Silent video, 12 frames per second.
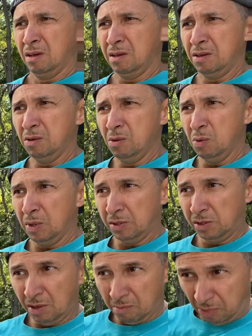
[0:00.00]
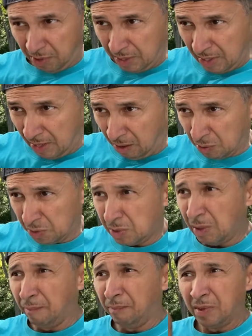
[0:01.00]
you and somebody else.
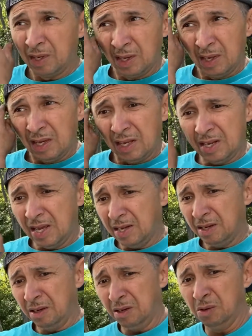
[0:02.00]
And then